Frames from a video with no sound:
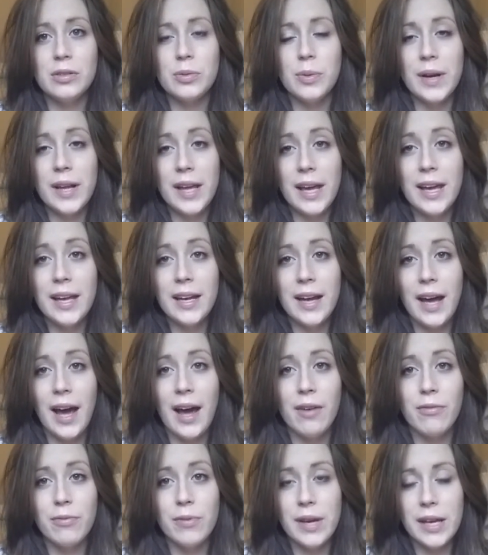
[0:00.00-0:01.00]
28 and a
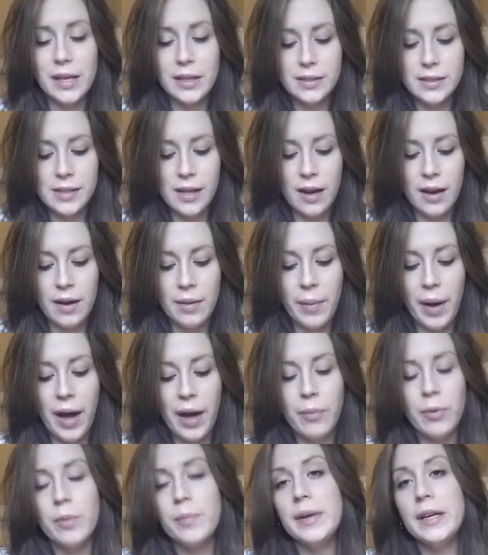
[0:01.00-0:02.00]
half weeks.
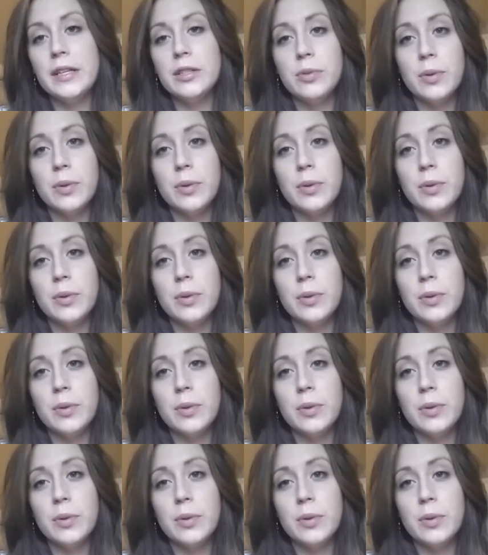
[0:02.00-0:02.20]
I will be